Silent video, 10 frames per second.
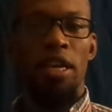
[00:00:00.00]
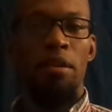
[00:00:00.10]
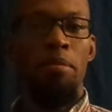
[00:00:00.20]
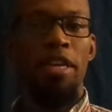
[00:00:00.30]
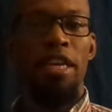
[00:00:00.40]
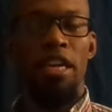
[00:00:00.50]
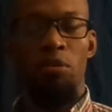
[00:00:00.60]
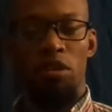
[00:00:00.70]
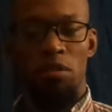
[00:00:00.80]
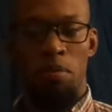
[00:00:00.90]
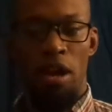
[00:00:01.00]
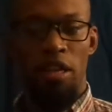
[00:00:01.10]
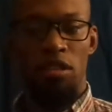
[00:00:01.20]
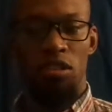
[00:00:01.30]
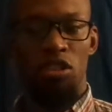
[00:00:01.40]
meaning it
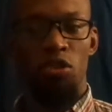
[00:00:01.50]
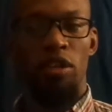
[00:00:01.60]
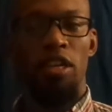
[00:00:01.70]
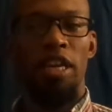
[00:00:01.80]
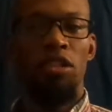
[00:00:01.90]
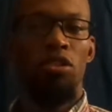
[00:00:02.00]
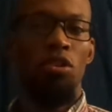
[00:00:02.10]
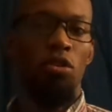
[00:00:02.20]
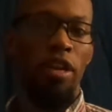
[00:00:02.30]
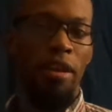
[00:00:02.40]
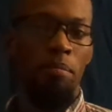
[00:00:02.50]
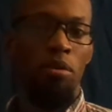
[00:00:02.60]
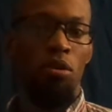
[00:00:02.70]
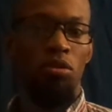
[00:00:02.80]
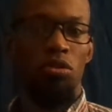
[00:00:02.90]
responds to an electrical
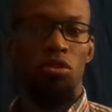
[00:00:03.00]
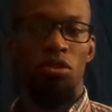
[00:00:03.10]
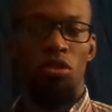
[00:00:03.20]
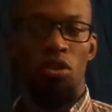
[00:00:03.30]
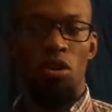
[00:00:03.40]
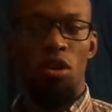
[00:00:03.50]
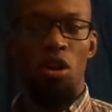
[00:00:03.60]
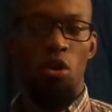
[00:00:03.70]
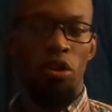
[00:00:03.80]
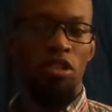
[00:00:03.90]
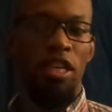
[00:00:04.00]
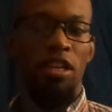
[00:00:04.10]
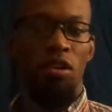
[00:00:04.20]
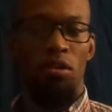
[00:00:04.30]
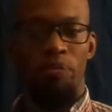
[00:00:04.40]
impulse or
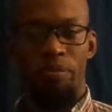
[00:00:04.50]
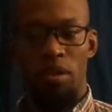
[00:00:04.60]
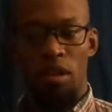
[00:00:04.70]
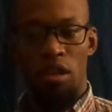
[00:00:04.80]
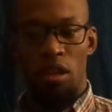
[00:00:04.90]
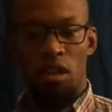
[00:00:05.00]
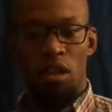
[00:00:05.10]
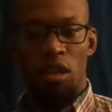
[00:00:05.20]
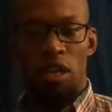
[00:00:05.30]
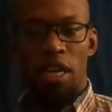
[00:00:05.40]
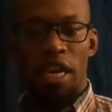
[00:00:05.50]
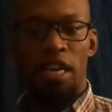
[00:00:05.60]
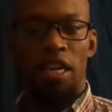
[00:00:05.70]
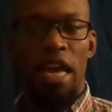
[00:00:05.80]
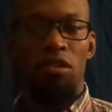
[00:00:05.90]
signal. It
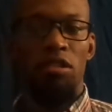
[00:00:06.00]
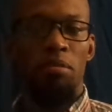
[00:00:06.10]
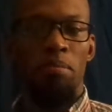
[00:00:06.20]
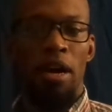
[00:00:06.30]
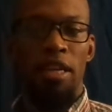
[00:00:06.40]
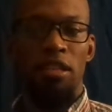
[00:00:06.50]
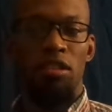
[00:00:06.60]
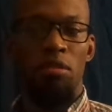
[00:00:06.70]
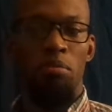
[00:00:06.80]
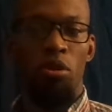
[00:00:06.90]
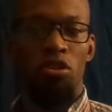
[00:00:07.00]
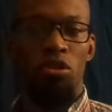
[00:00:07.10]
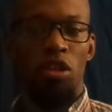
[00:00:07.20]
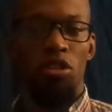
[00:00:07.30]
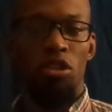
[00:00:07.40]
allows the body's support
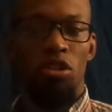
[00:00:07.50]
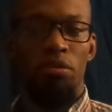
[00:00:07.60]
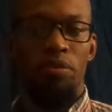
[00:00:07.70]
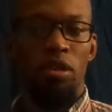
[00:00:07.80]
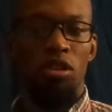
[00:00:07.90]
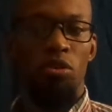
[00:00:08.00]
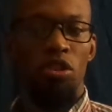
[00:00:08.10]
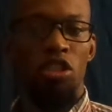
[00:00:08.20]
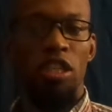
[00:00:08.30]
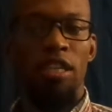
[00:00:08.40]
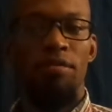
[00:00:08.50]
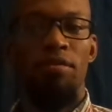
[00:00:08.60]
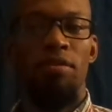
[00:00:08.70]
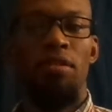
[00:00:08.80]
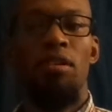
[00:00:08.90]
structure to achieve
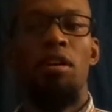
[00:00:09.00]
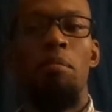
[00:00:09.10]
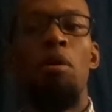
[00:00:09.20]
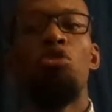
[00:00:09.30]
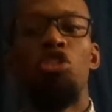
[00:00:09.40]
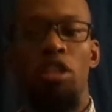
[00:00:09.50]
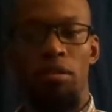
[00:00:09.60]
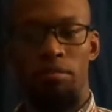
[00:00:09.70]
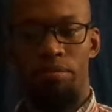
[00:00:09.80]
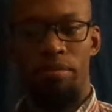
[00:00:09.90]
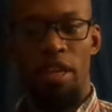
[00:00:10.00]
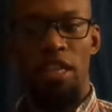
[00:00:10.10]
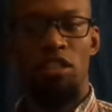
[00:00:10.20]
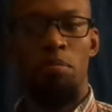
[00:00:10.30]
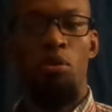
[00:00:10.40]
motion and
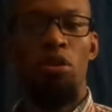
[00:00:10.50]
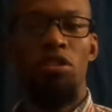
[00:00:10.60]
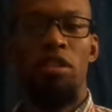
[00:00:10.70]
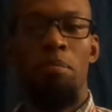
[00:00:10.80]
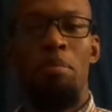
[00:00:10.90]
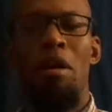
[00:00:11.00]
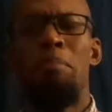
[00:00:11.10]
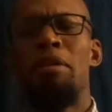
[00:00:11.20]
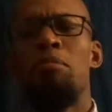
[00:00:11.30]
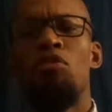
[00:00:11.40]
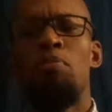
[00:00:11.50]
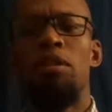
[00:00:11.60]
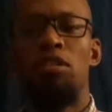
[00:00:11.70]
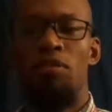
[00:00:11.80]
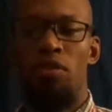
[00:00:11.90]
supports the pumping
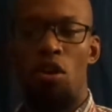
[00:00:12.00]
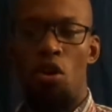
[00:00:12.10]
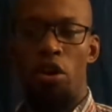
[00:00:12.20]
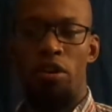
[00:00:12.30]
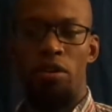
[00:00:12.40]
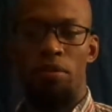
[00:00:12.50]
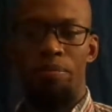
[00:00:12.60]
movements of the heart